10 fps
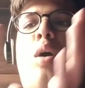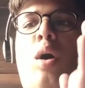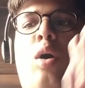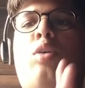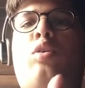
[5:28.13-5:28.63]

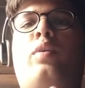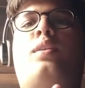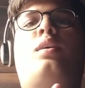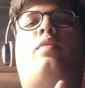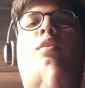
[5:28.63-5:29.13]
all over
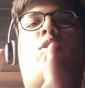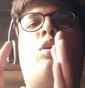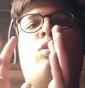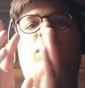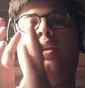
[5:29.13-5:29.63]
the world,
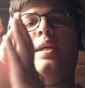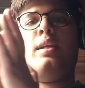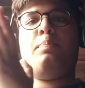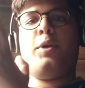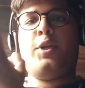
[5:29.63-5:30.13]
not only in
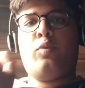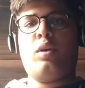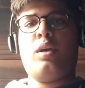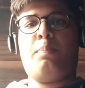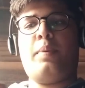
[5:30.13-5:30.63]
a
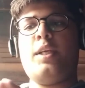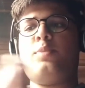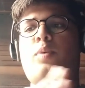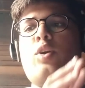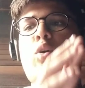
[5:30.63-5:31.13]
particular place
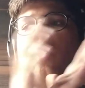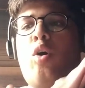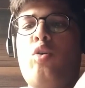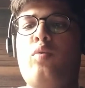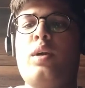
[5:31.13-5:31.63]
but
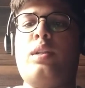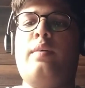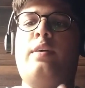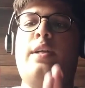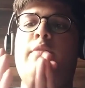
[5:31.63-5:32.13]
all over the
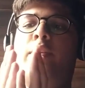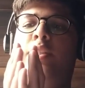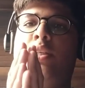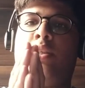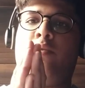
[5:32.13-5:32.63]
world. If
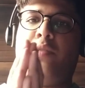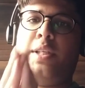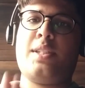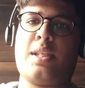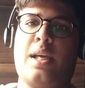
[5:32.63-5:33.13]
recession
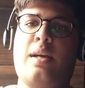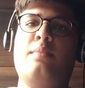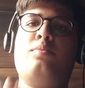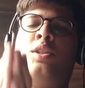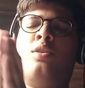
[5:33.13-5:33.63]
phase
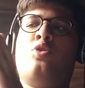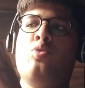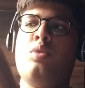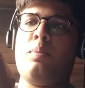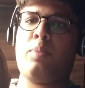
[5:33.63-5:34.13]
comes to
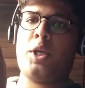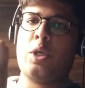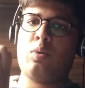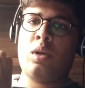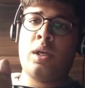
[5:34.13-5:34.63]
the
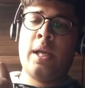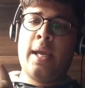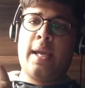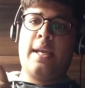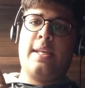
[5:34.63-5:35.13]
particular
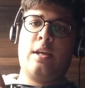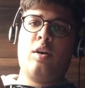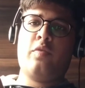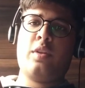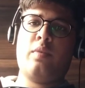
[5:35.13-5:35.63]
area
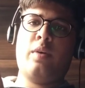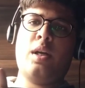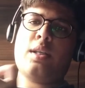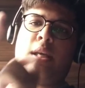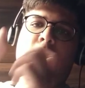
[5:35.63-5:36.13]
of the
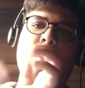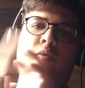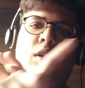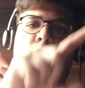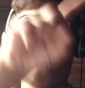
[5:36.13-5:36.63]
world, then it
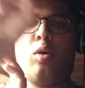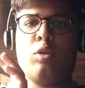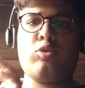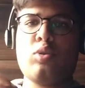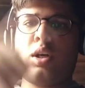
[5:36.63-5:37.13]
will
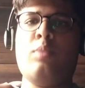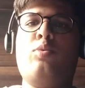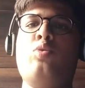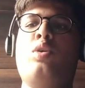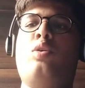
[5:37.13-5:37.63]
also come
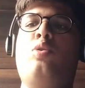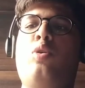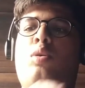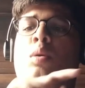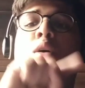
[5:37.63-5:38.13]
to the
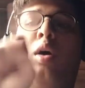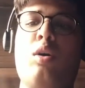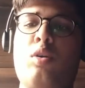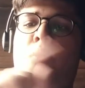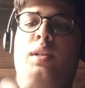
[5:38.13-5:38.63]
globe,
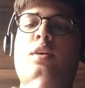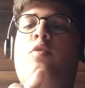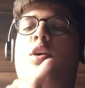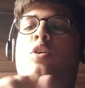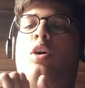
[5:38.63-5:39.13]
all over the
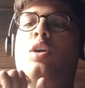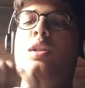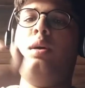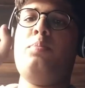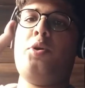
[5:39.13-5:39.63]
world, not in
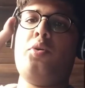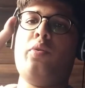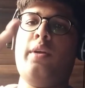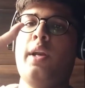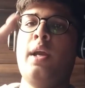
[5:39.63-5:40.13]
the
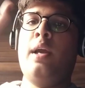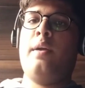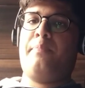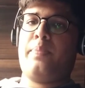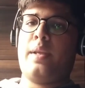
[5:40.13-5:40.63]
particular
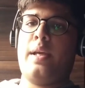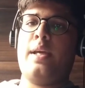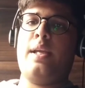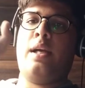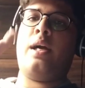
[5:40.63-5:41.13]

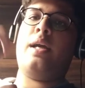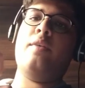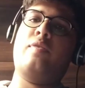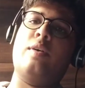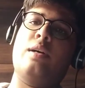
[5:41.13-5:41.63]
area. If